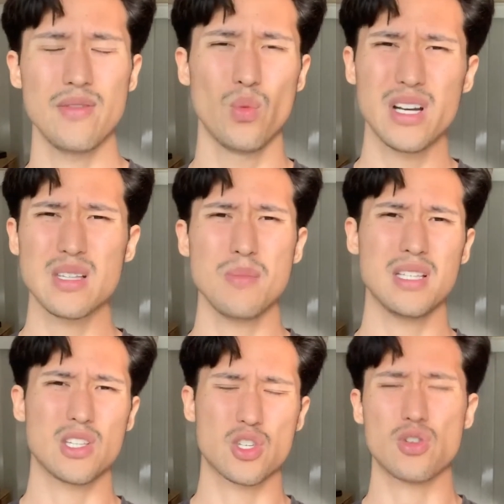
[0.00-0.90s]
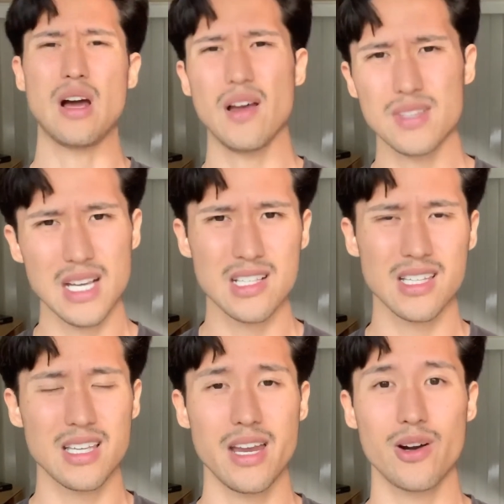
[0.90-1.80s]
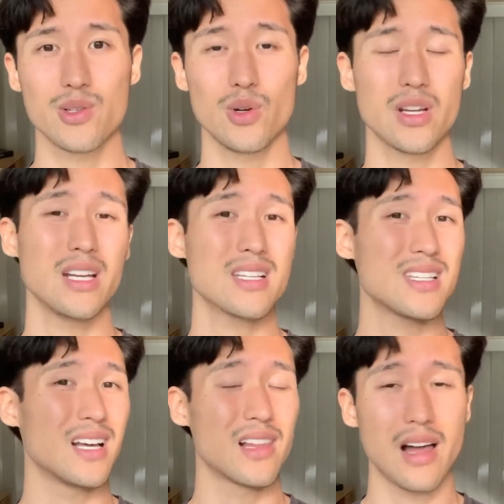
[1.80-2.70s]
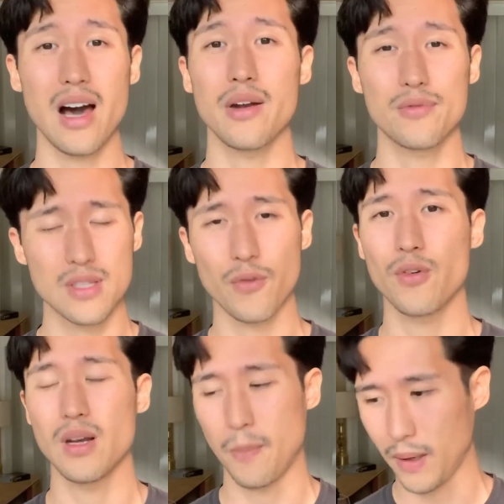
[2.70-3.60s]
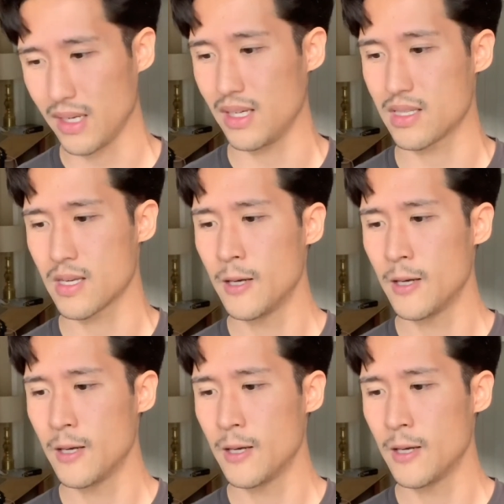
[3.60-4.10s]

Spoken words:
What does it mean to strive to enter the narrow door? You're going to see a lot of different opinions.